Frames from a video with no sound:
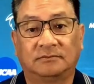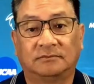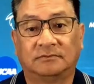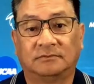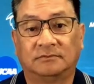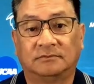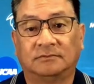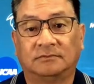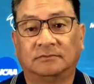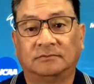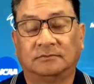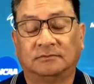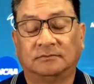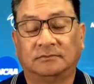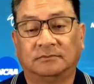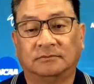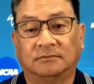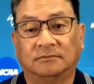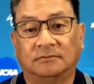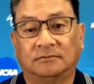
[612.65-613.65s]

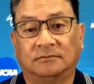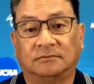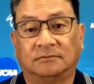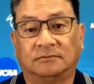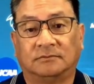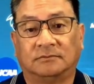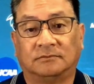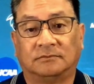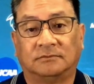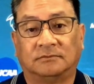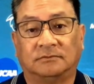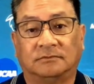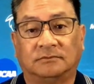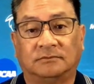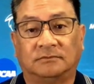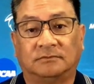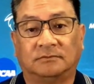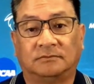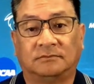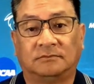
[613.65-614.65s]

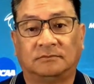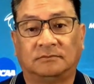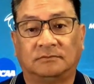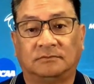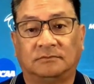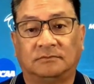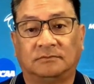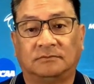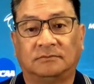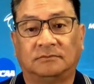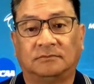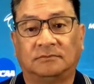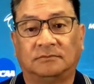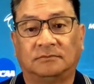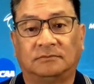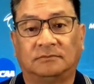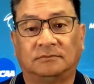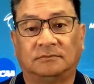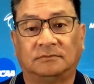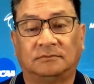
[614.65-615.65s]

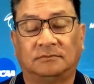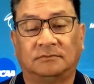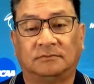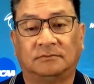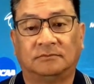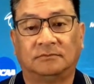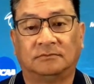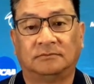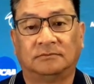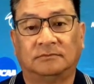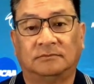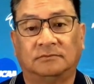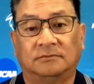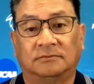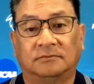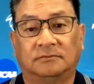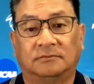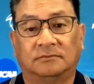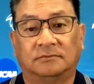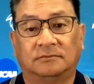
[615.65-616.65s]

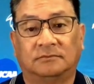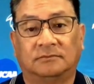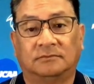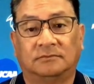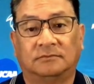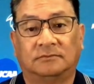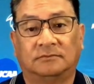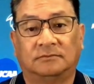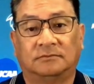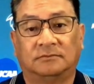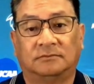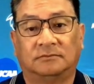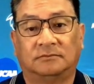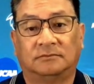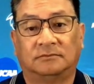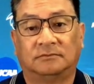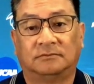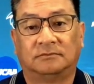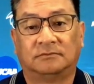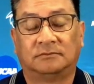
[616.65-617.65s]

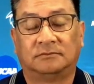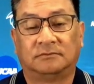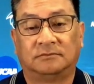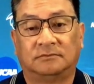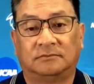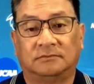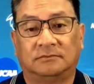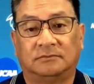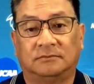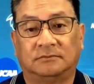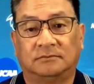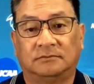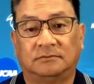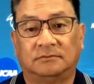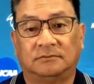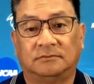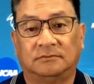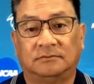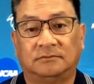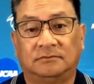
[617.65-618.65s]

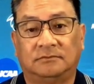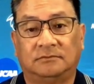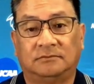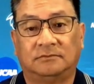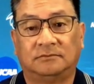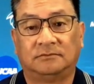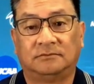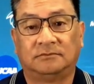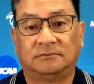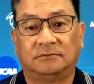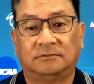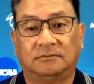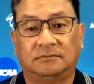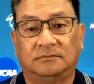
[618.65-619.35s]
(not speaking)